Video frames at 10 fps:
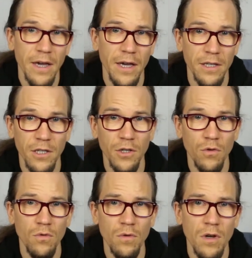And
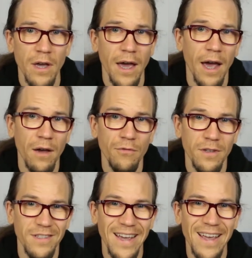you have
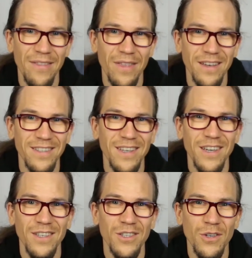a say in this.
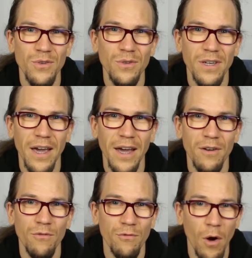You
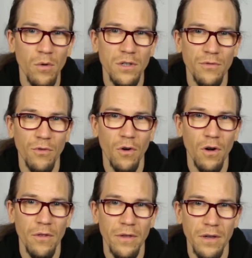can vote
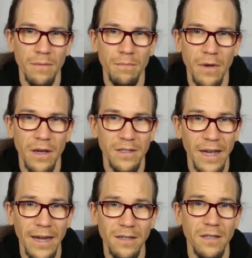for the uh,
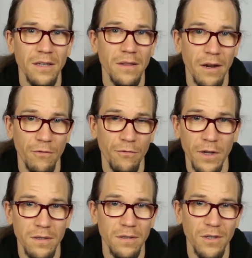date that
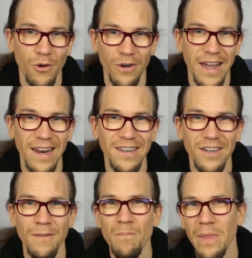fits your
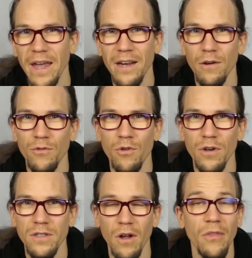calendar and, of
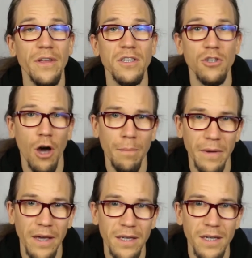course, on the
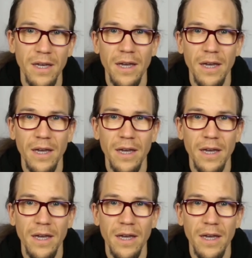topic.